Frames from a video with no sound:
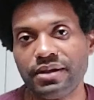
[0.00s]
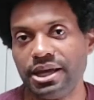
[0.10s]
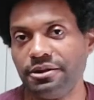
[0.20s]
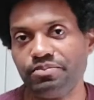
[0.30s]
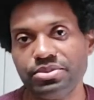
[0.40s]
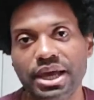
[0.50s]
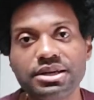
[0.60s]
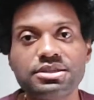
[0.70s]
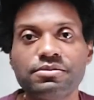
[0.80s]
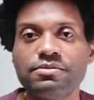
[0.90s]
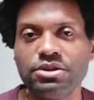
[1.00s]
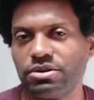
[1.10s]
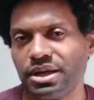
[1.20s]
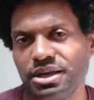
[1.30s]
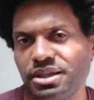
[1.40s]
like negative, you
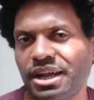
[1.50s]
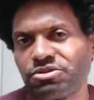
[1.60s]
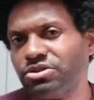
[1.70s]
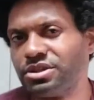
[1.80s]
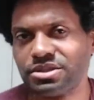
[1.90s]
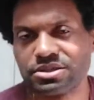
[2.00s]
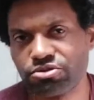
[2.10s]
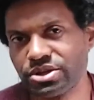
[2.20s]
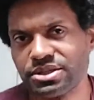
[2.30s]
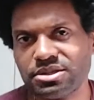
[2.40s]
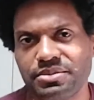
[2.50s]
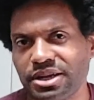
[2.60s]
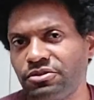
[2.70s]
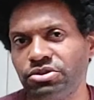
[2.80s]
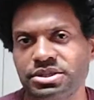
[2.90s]
know, like a lot of criticism,
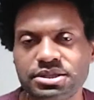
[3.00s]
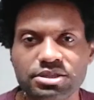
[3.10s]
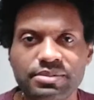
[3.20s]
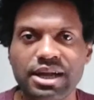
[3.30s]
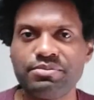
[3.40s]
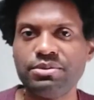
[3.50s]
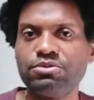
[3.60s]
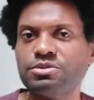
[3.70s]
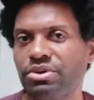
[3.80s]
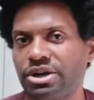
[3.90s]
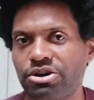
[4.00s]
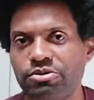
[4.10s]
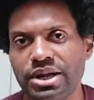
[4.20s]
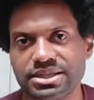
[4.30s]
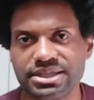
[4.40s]
negative criticism. A lot of people was butthurt
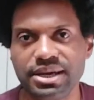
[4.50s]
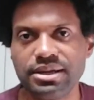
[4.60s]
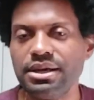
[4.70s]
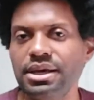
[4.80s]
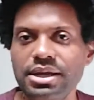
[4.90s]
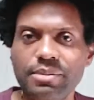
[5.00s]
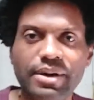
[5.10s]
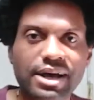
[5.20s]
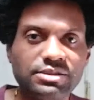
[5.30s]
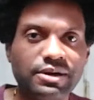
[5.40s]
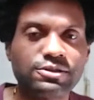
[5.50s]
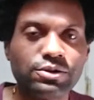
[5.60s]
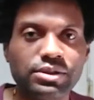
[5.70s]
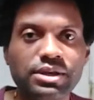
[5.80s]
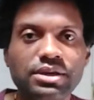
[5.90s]
what I said in the past about
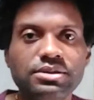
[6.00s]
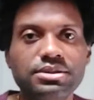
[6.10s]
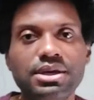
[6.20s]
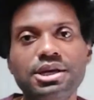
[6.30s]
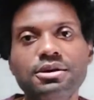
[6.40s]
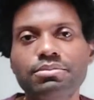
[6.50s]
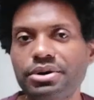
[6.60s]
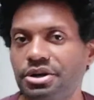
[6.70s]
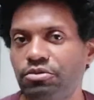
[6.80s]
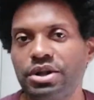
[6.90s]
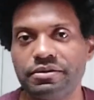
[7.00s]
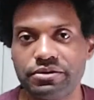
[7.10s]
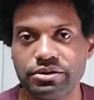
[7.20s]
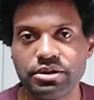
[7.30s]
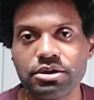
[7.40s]
certain things, but
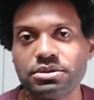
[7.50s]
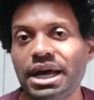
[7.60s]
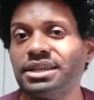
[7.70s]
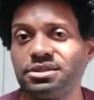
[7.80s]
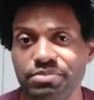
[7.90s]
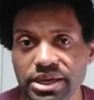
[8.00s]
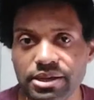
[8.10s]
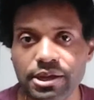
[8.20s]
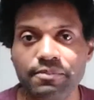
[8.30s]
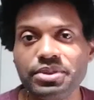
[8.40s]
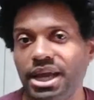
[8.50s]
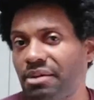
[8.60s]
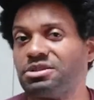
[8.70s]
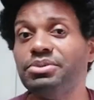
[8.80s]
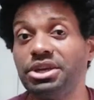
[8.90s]
whatever, you know, that's me. And
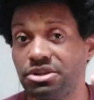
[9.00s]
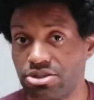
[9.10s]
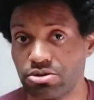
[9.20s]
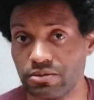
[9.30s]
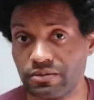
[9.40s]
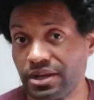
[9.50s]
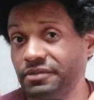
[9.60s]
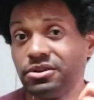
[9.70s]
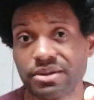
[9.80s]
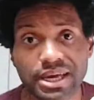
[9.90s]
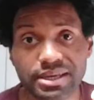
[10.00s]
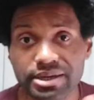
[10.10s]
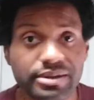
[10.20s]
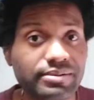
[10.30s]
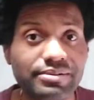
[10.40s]
I'm speaking the truth. And if you don't like
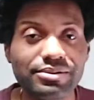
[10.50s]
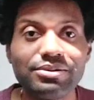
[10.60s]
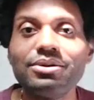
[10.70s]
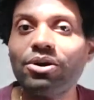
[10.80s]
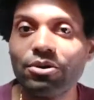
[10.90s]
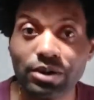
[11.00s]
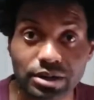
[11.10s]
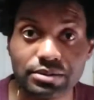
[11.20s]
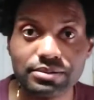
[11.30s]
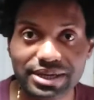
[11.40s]
it, oh well.